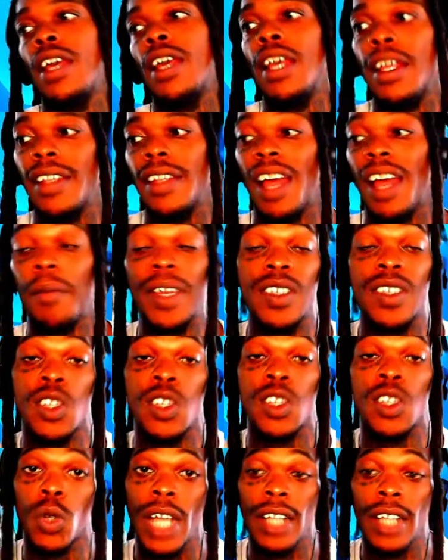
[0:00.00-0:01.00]
that makes it so
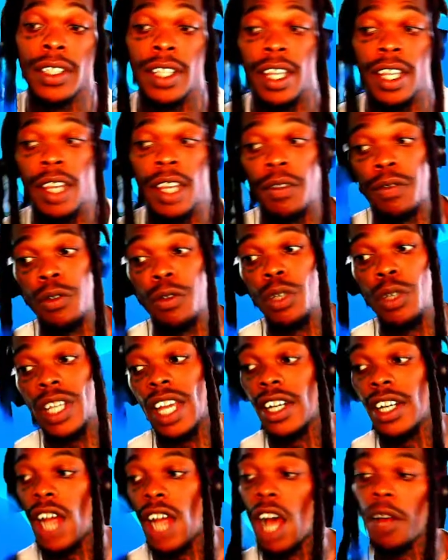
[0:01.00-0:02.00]
that if you
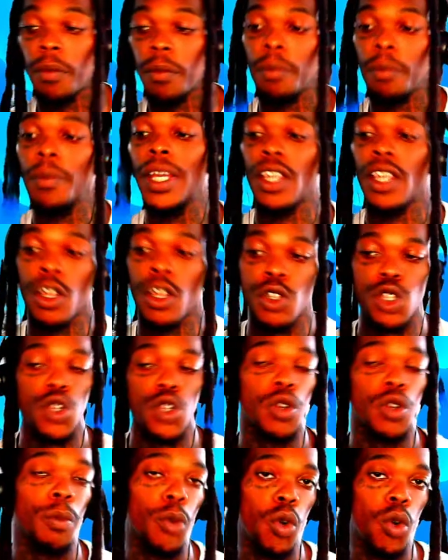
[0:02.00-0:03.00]
cannot make a
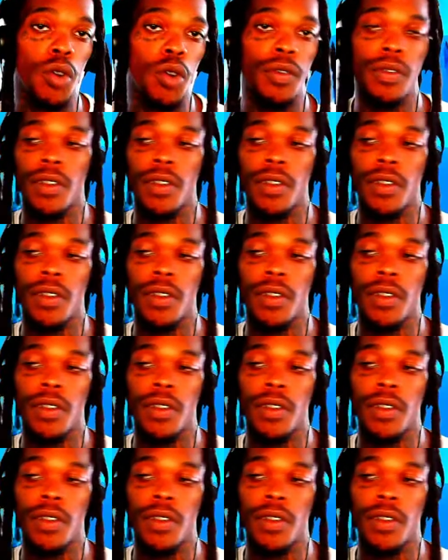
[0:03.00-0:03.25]
certain move,